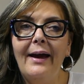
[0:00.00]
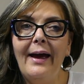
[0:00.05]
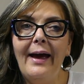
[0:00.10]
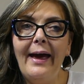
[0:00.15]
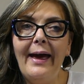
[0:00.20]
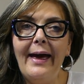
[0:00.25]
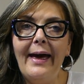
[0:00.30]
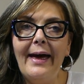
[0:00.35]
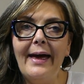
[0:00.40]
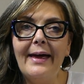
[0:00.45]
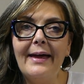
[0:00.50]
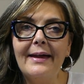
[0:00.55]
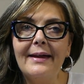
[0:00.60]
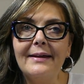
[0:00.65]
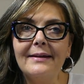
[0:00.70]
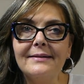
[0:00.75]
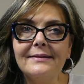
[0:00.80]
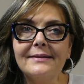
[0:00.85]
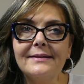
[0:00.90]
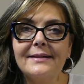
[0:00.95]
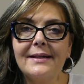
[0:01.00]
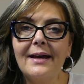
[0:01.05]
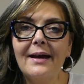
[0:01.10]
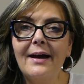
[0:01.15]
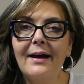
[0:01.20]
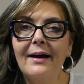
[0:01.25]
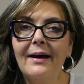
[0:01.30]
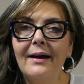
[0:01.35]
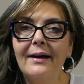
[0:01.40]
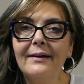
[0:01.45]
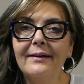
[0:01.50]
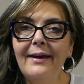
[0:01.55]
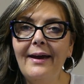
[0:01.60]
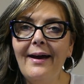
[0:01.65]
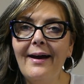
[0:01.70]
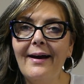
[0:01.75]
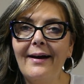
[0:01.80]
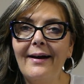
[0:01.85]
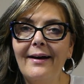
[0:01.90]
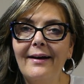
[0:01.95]
and
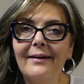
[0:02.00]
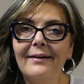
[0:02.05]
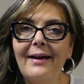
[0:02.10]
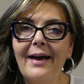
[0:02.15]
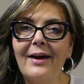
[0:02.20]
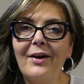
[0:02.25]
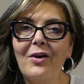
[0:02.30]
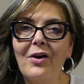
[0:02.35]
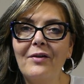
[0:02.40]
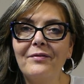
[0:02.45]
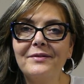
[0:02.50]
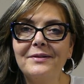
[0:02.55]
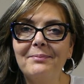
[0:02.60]
yeah, head off to